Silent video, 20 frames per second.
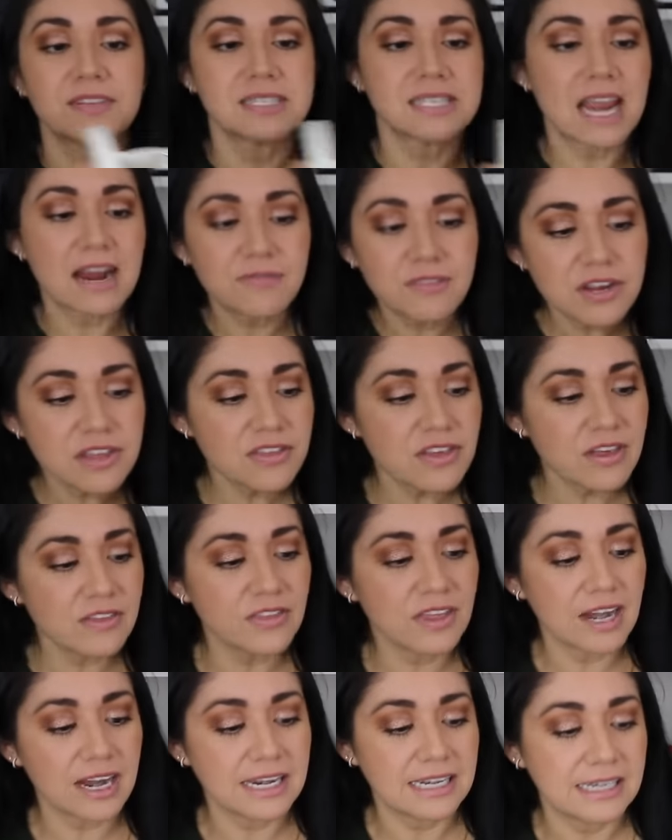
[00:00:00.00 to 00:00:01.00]
it's everything
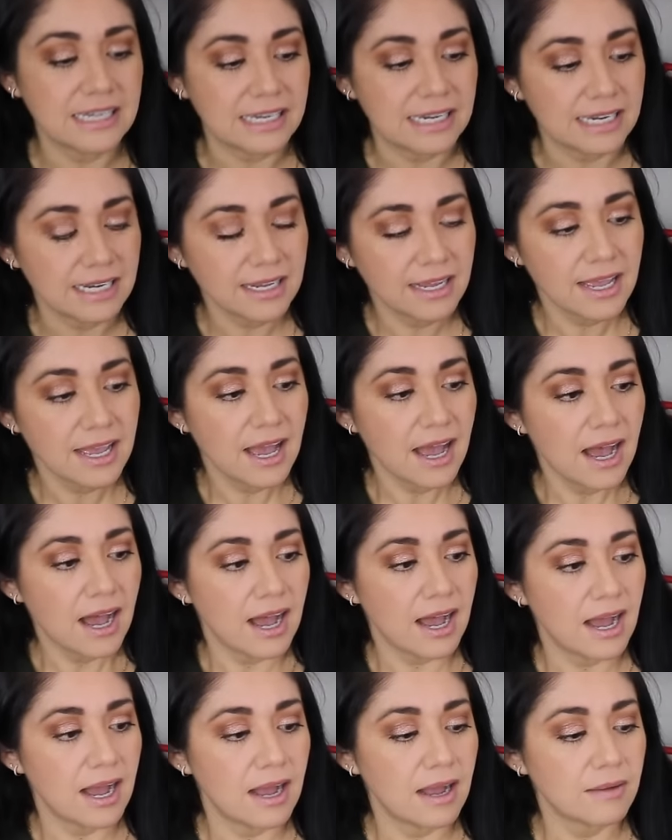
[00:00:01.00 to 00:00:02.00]
that I need,
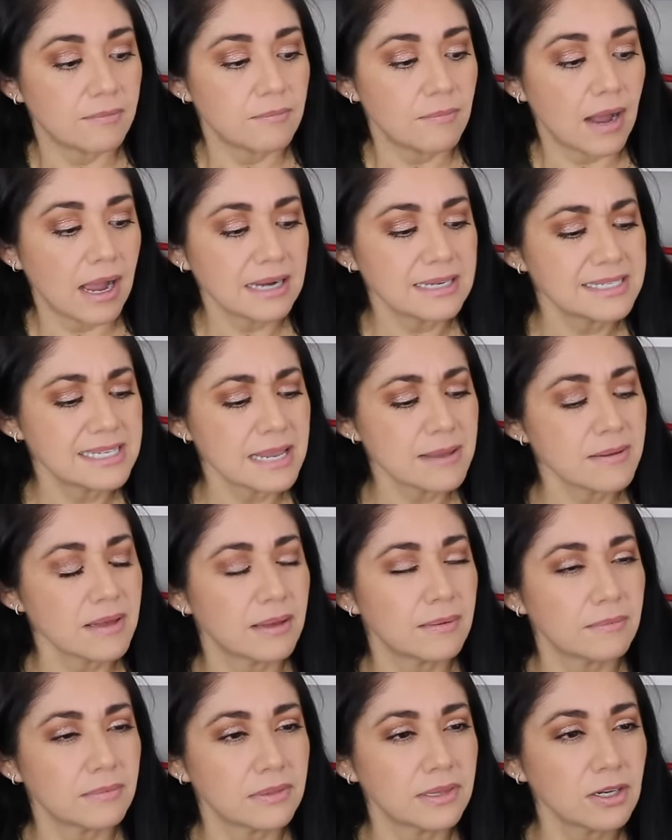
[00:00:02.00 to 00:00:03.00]
uh, I'd say a
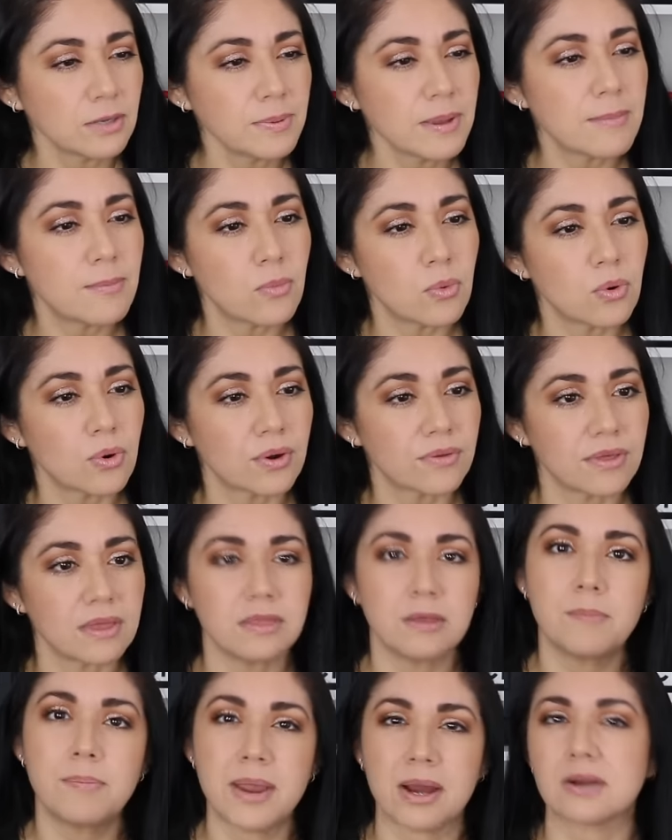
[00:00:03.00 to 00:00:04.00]
little bit more than
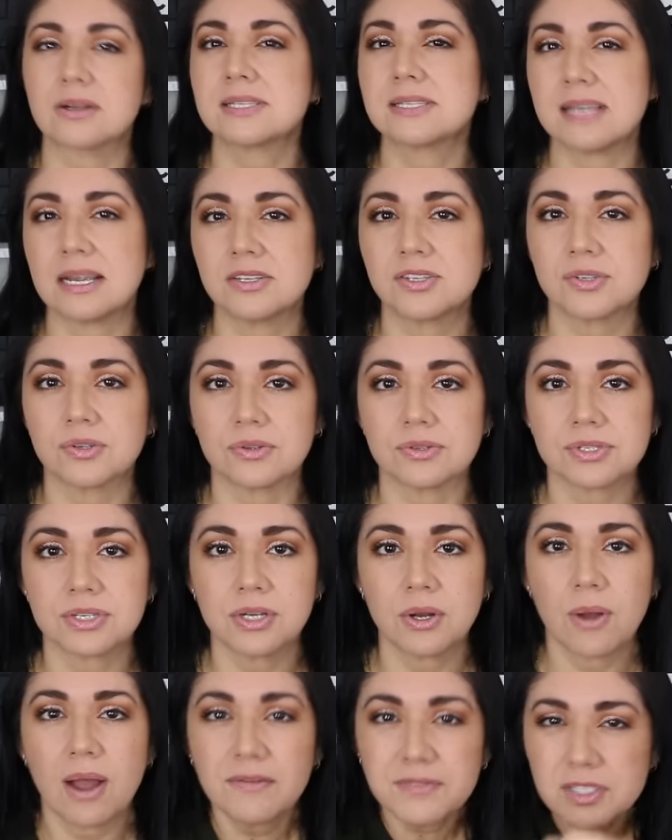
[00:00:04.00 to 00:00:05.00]
the bare essentials. You
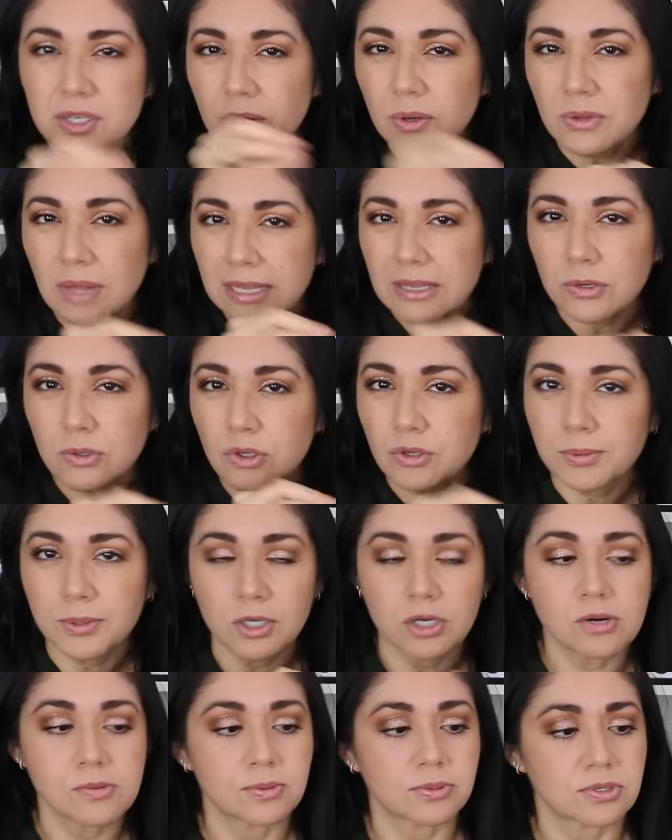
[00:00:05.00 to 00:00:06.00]
don't have to go like
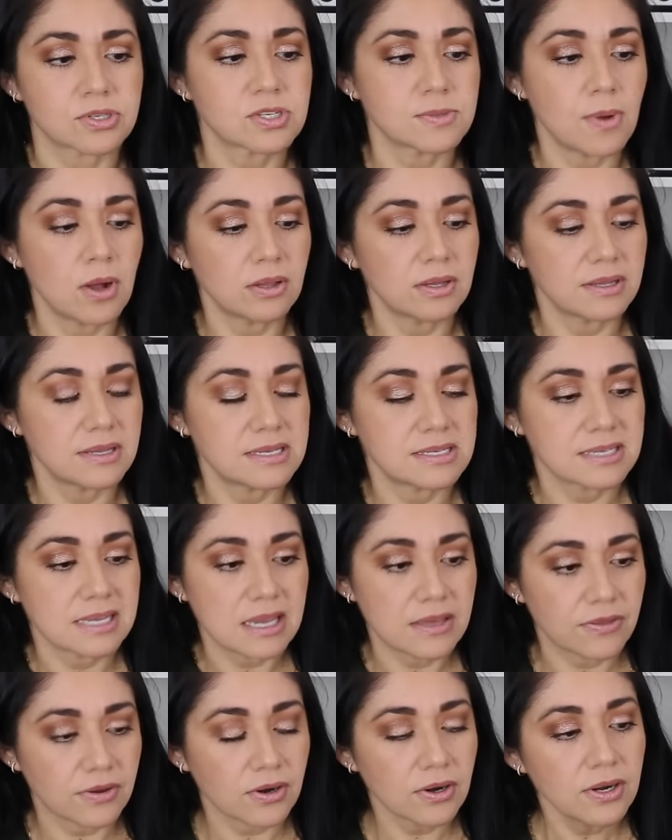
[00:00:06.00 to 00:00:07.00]
uber, uber small in this
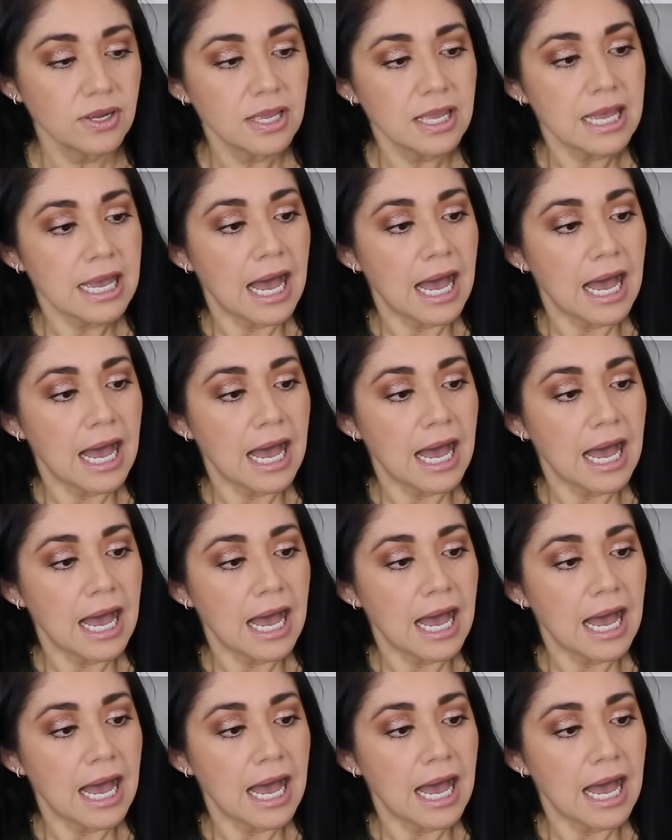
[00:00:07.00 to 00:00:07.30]
either.